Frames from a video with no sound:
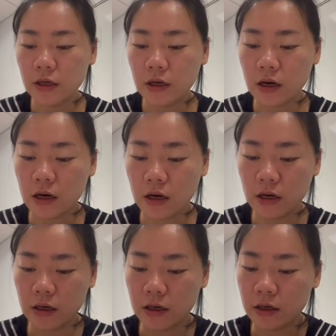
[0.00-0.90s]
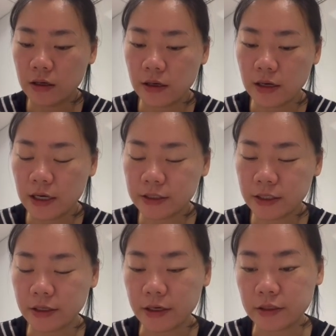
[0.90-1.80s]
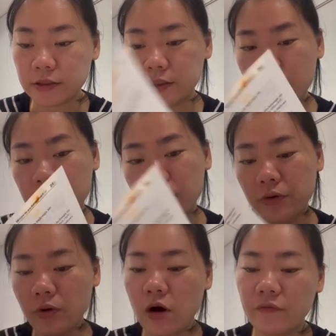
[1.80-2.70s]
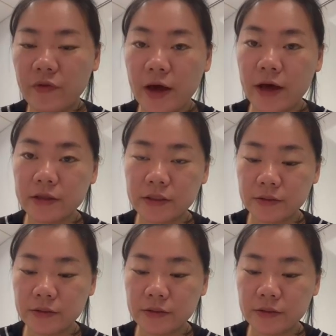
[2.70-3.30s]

Let's take an example of that.